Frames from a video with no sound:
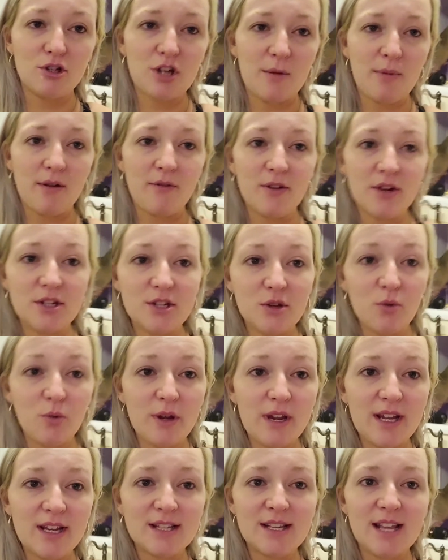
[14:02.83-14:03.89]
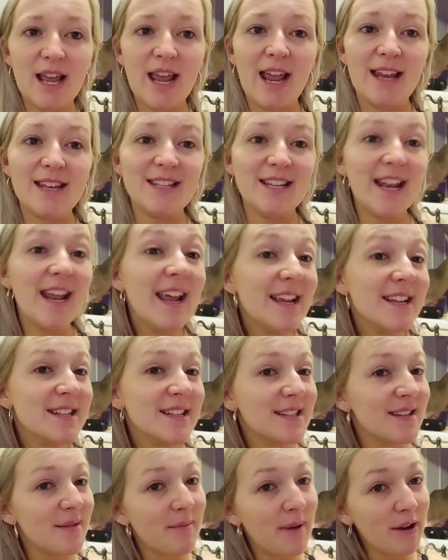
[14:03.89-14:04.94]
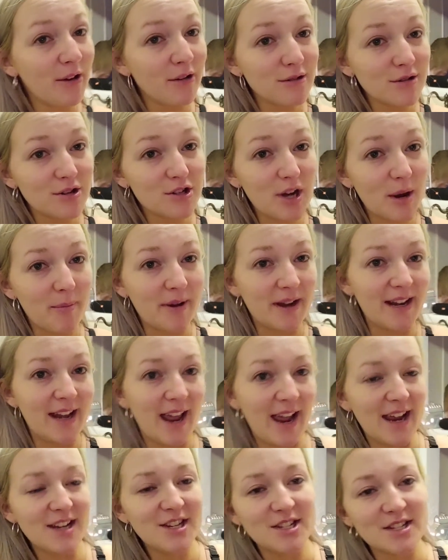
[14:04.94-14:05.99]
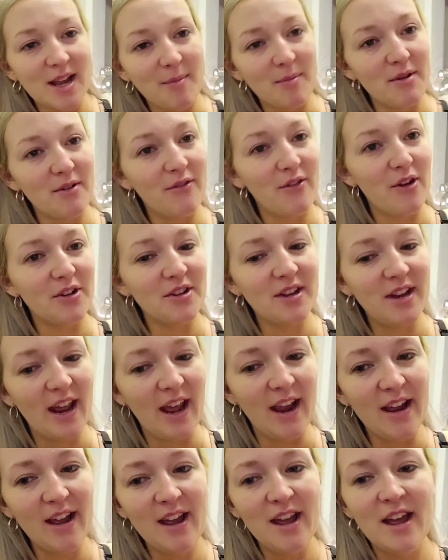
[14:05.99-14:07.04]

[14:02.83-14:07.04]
shop every 2 weeks, and today's my grocery shopping day. Just happened to fall today.